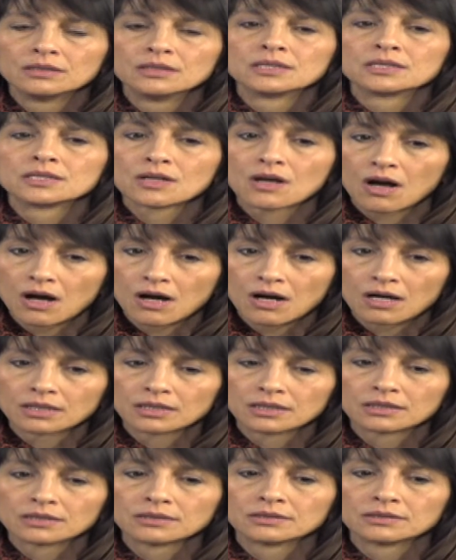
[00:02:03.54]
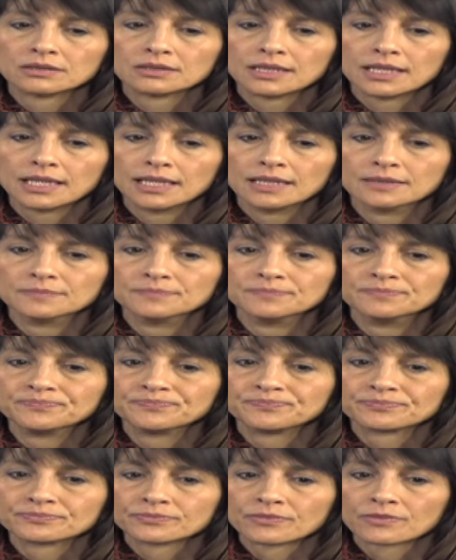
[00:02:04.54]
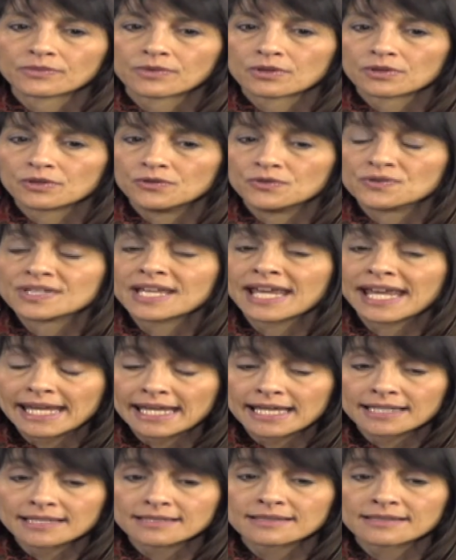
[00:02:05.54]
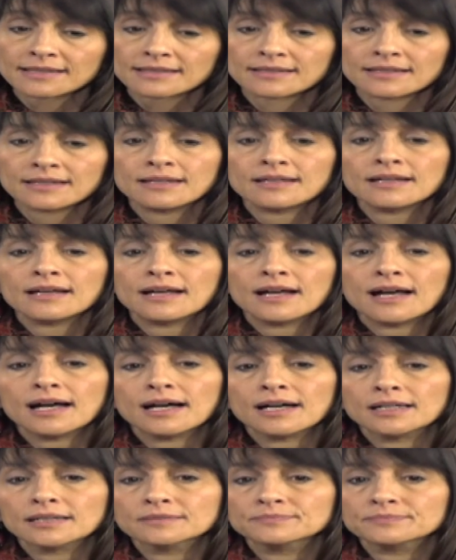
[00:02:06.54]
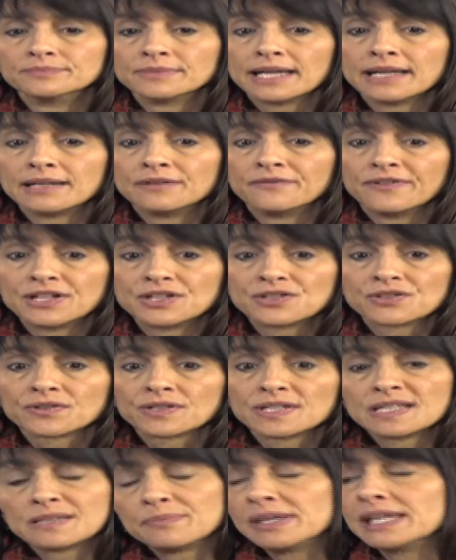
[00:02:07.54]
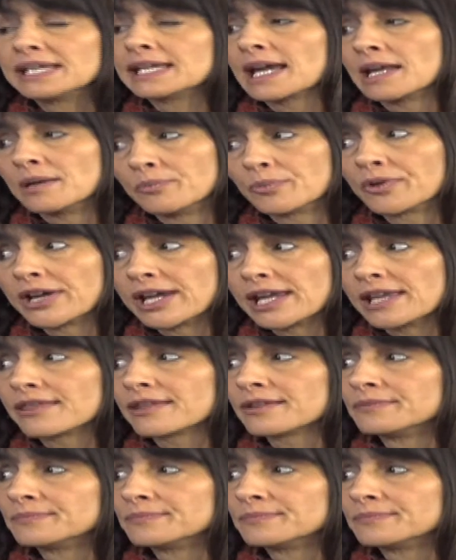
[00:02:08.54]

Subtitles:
talk, use hands, and eventually speak and breathe.